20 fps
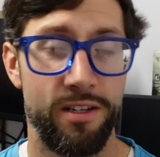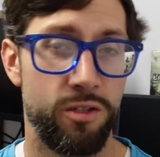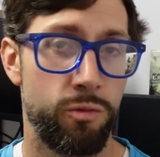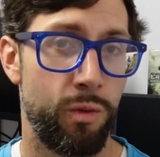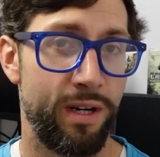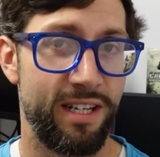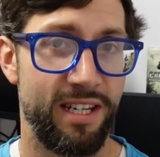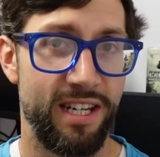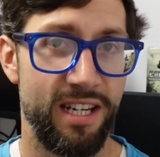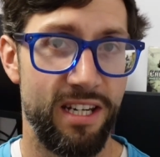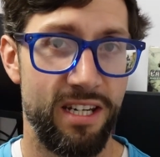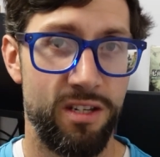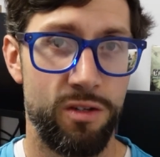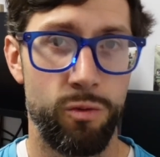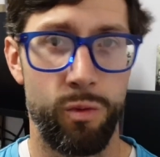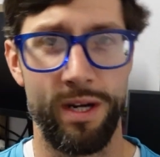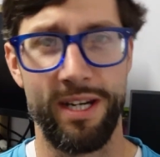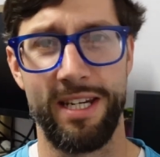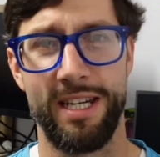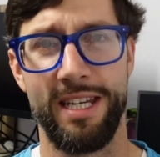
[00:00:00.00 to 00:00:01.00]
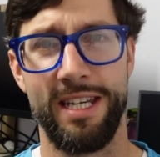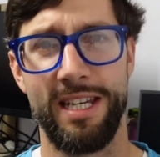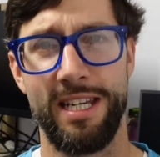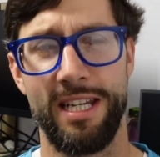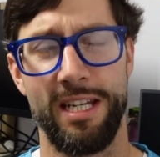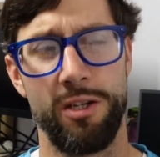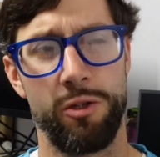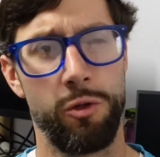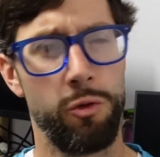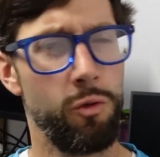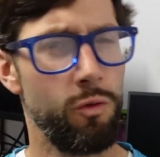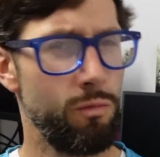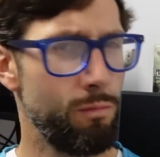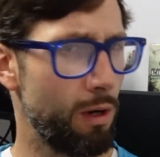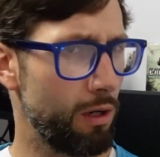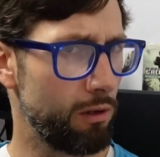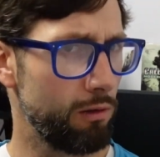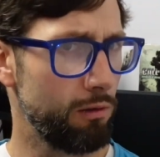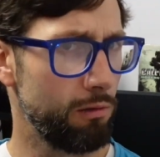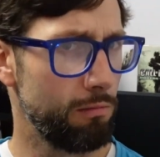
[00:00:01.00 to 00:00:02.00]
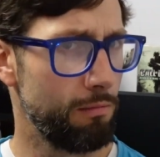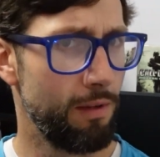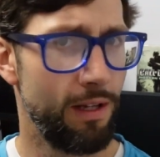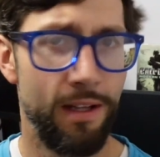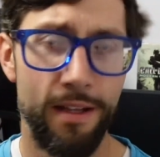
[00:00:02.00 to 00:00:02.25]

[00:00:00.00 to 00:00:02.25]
2022 model,